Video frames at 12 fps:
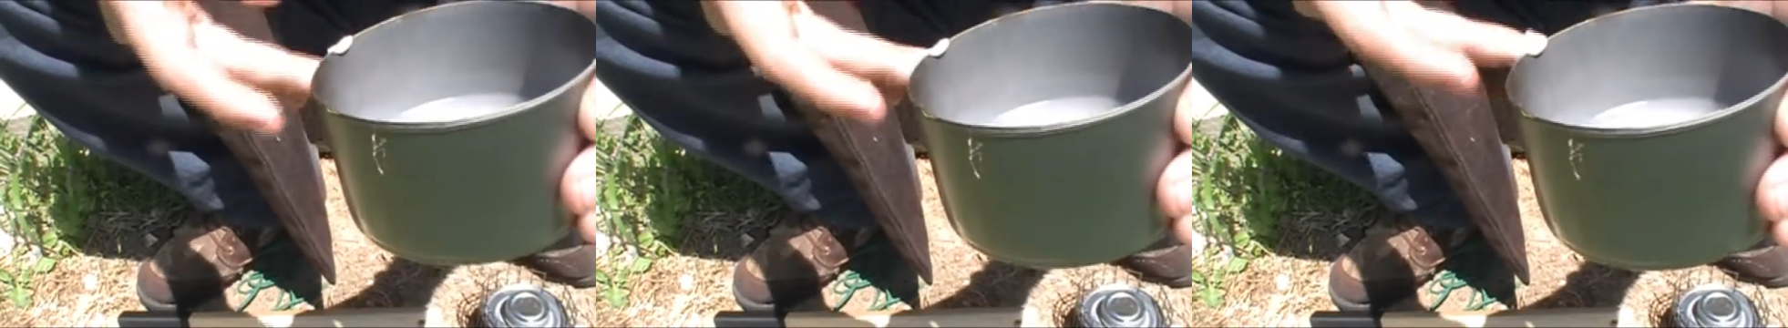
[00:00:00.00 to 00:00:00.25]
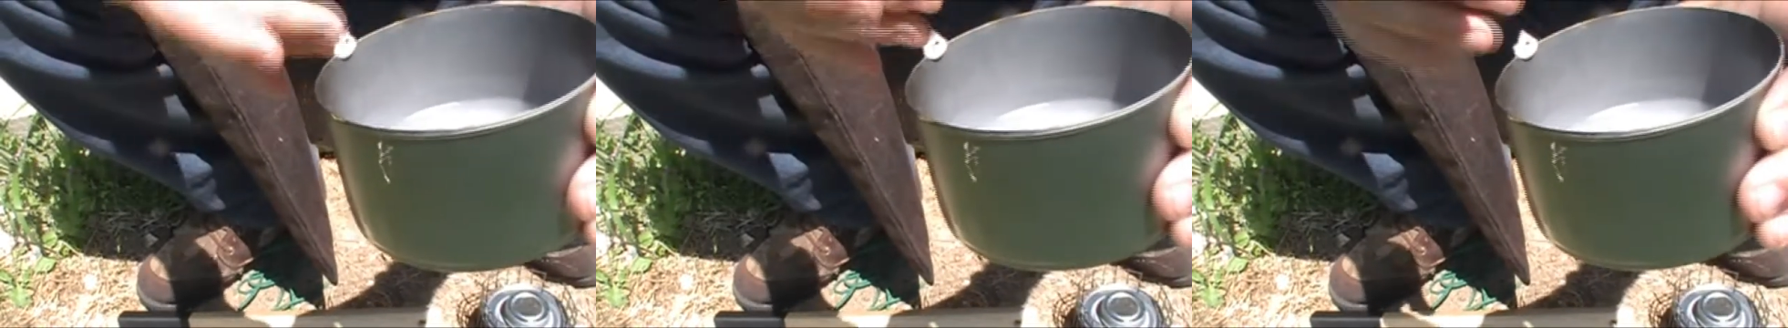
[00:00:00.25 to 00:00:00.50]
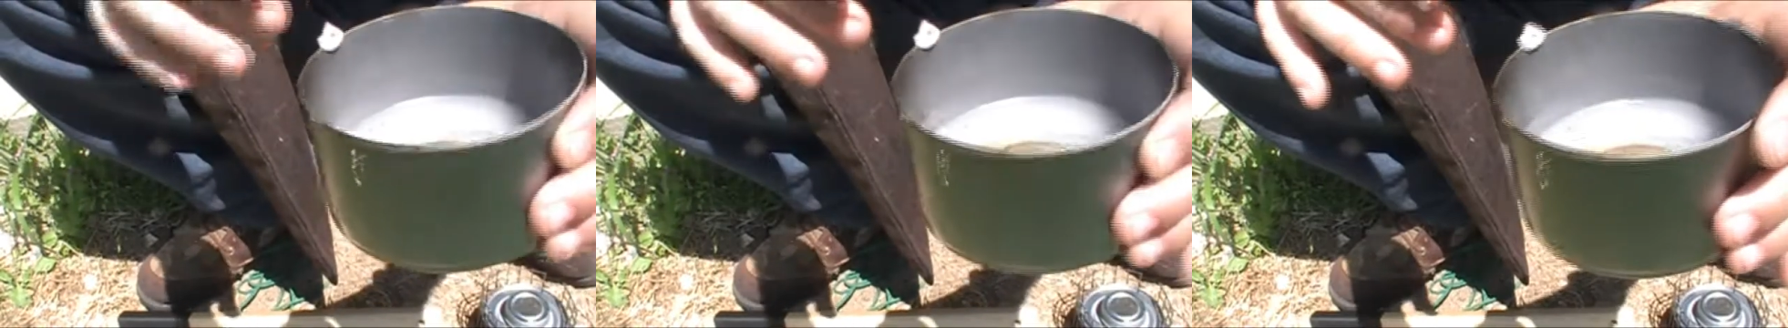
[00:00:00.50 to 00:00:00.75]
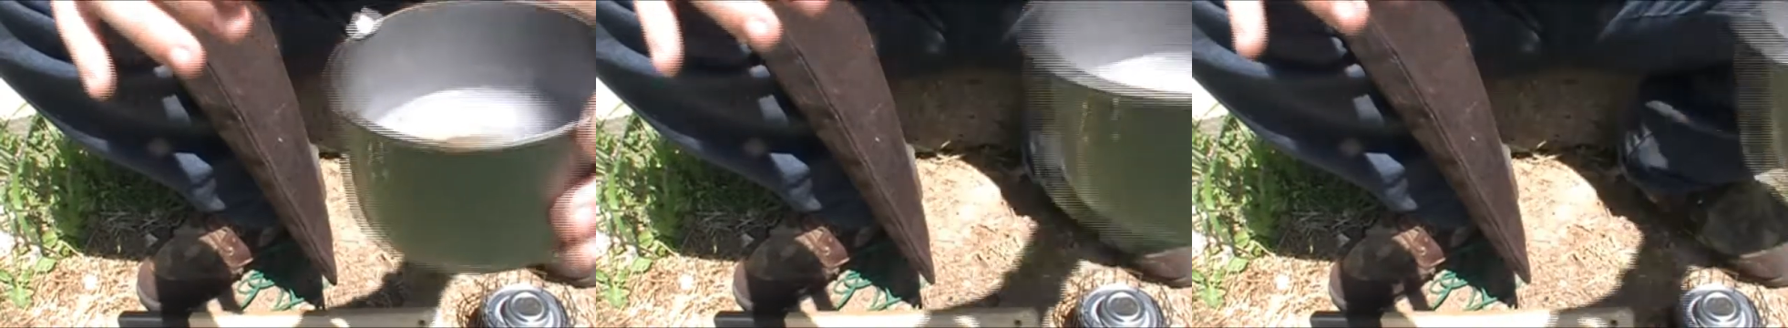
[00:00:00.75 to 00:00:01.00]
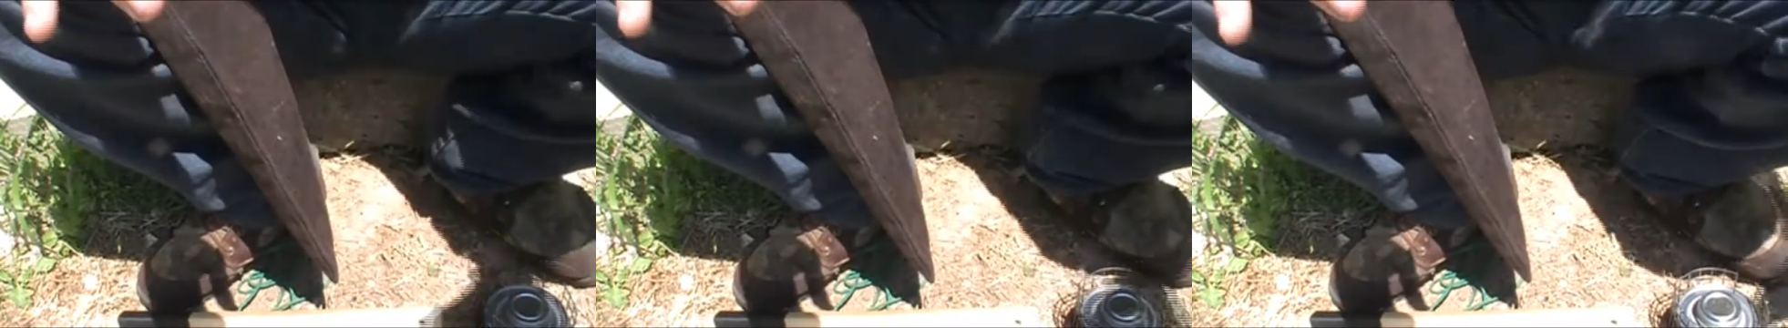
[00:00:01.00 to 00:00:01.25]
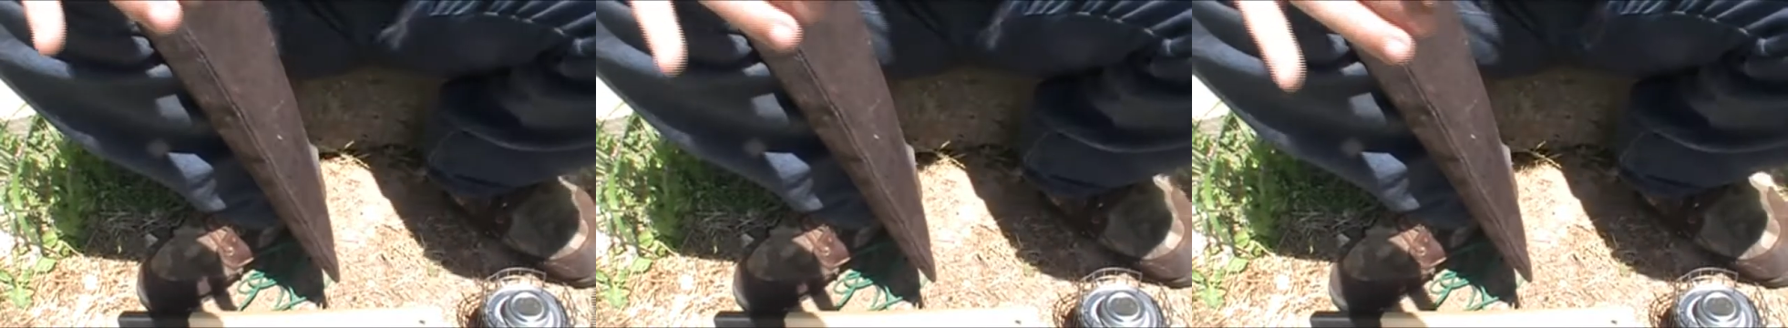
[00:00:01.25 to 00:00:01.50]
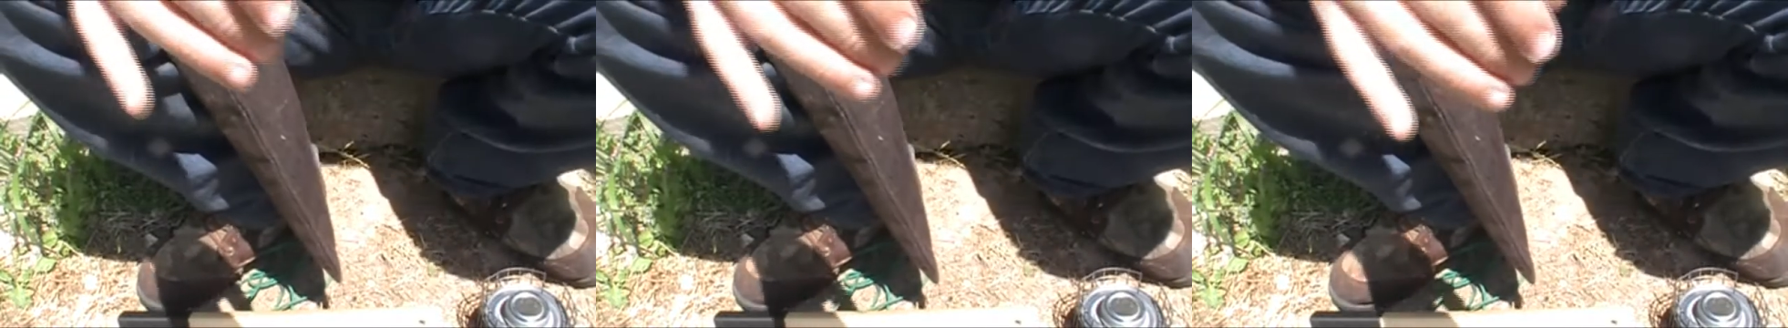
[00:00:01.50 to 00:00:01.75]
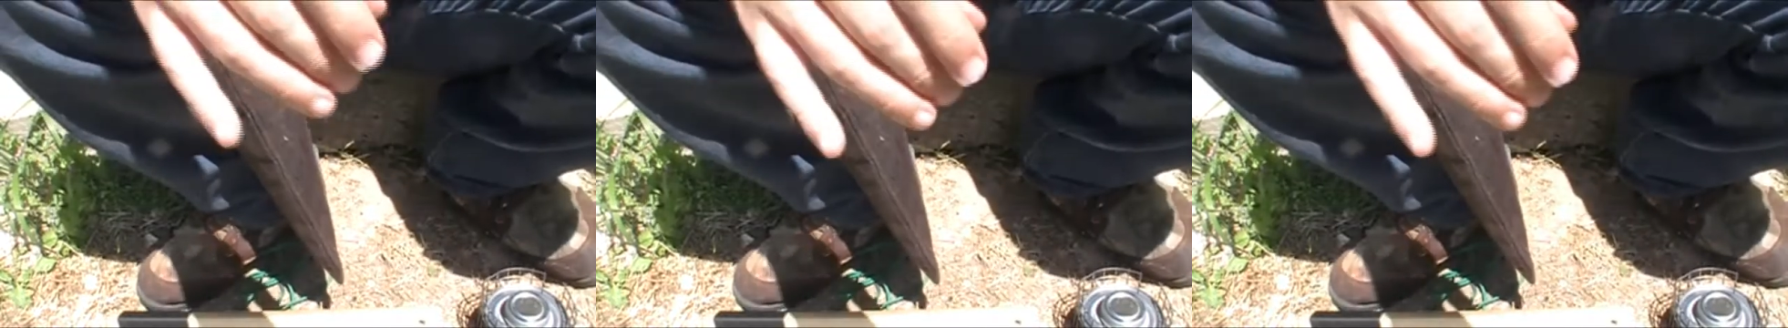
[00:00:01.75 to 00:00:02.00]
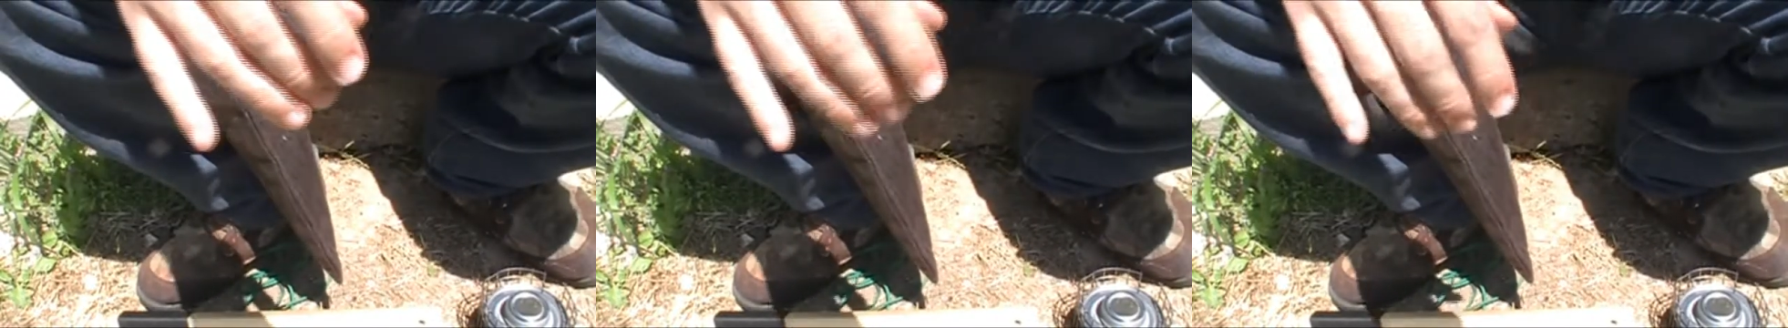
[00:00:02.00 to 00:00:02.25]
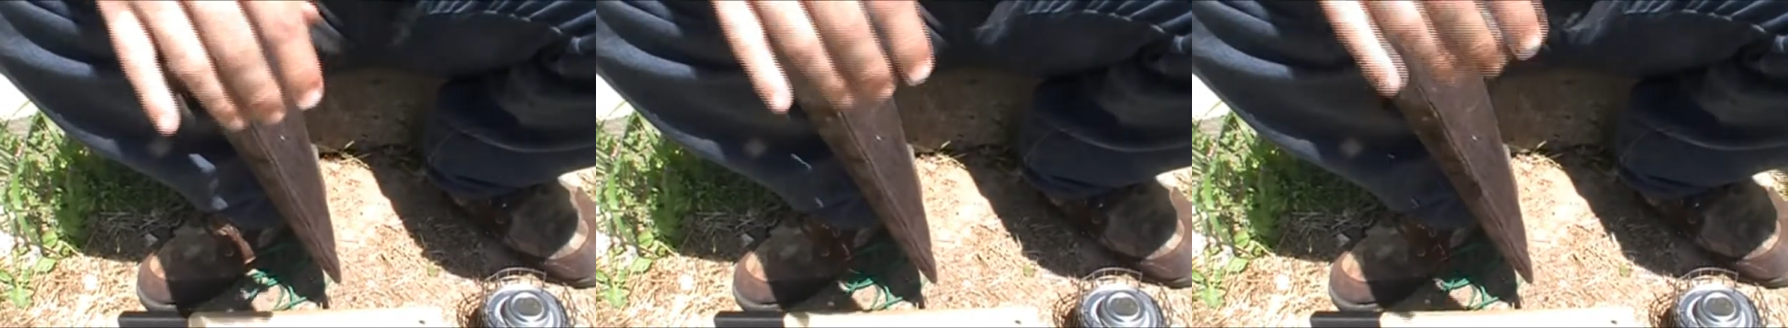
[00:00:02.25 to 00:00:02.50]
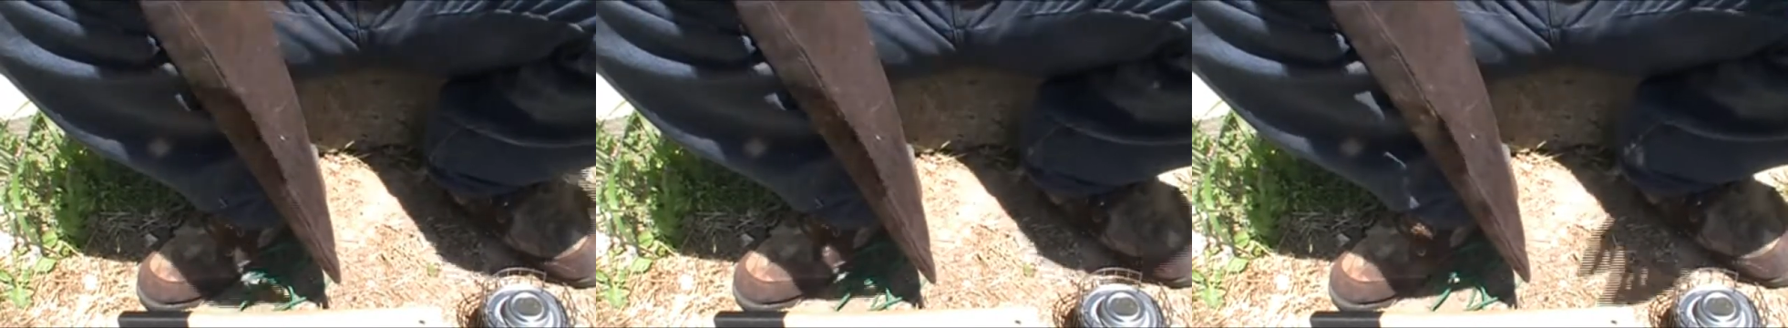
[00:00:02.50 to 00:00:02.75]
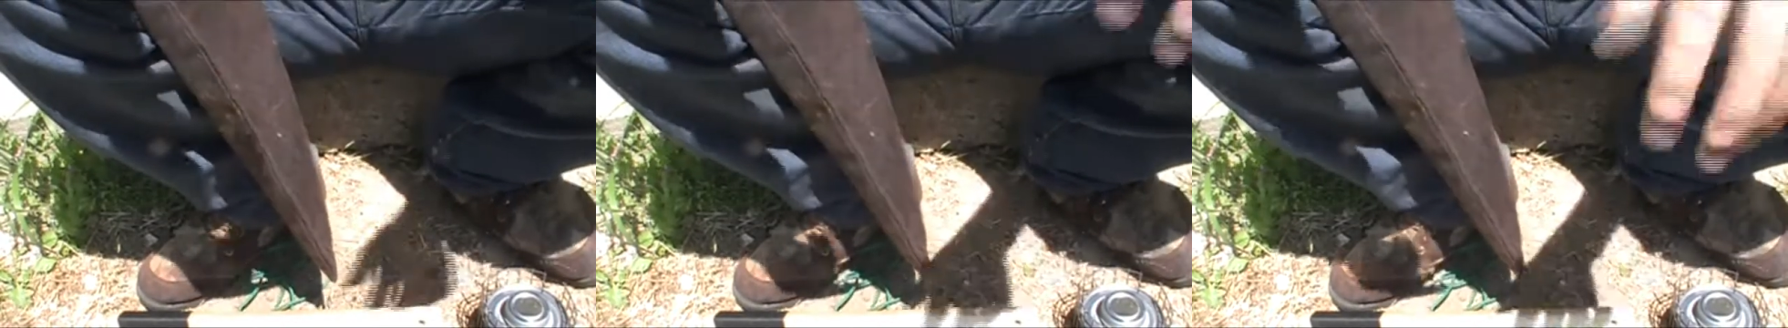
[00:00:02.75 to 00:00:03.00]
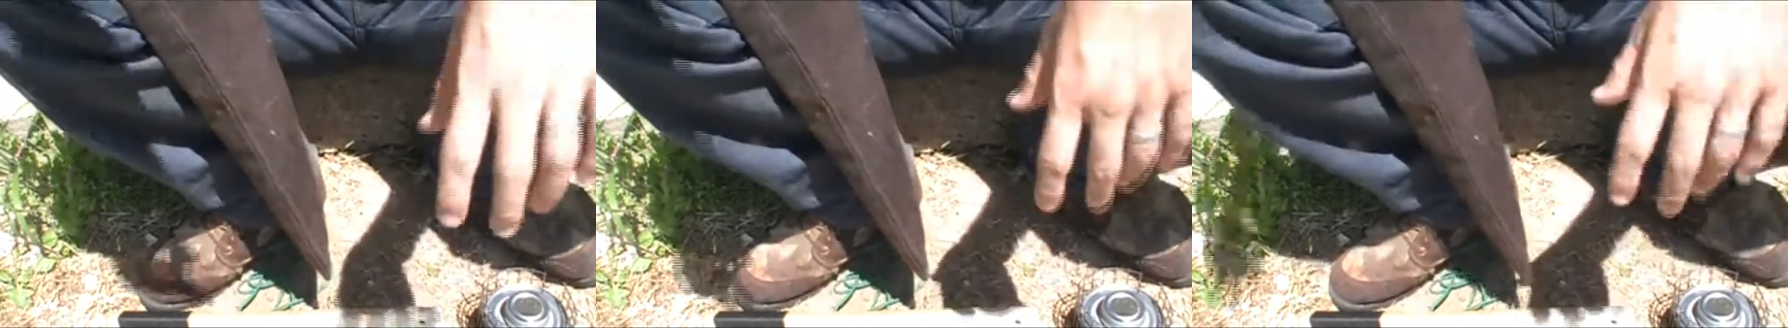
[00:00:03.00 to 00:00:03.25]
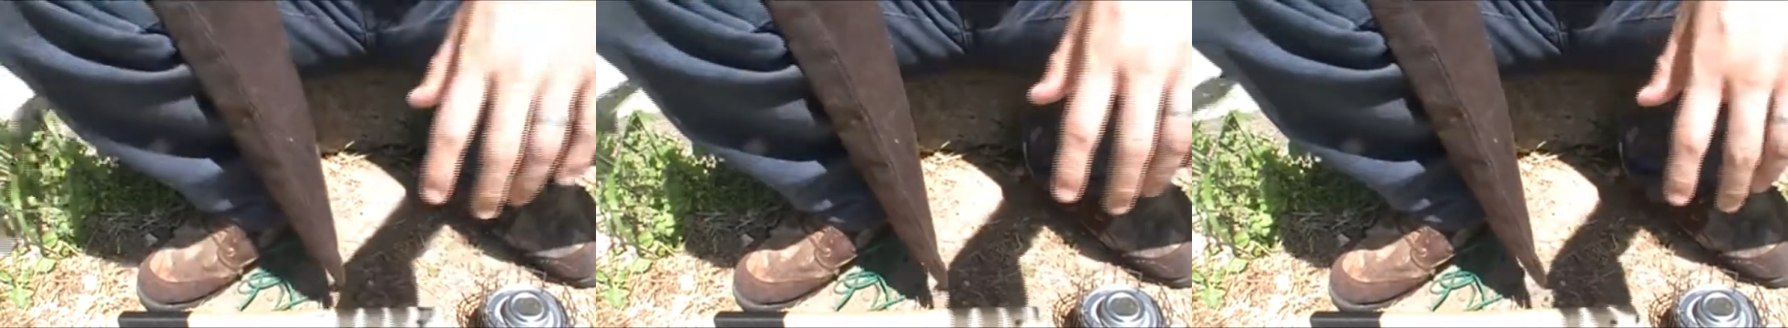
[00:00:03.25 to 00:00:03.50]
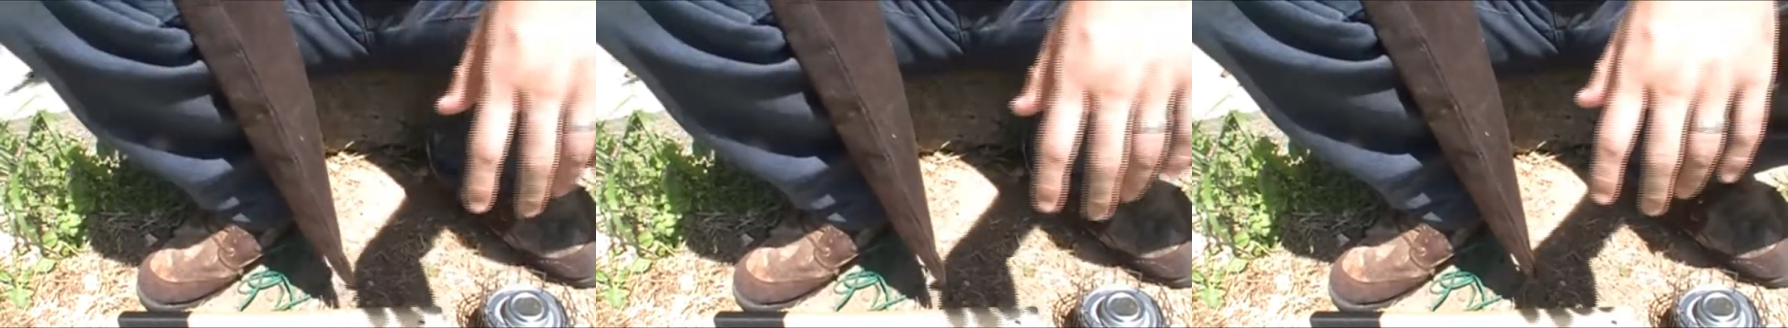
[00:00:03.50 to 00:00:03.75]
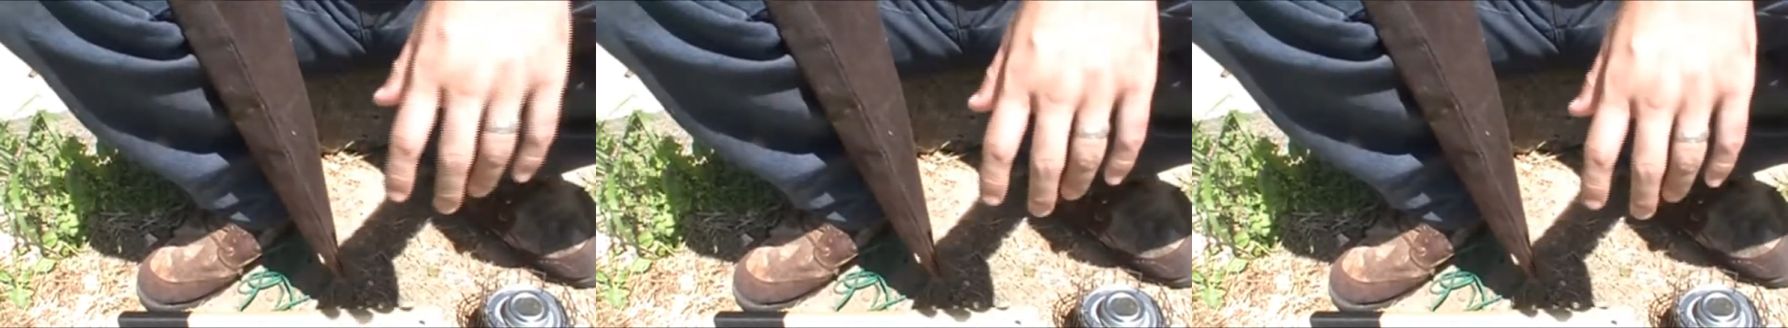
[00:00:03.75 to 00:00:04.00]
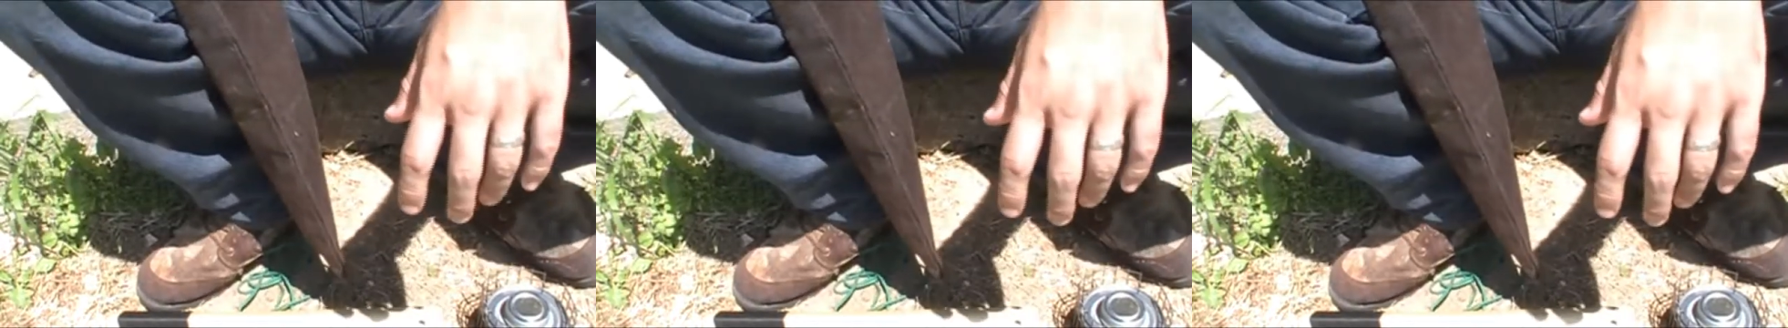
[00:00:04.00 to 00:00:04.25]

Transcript: No face is visible, so there are no lips to read.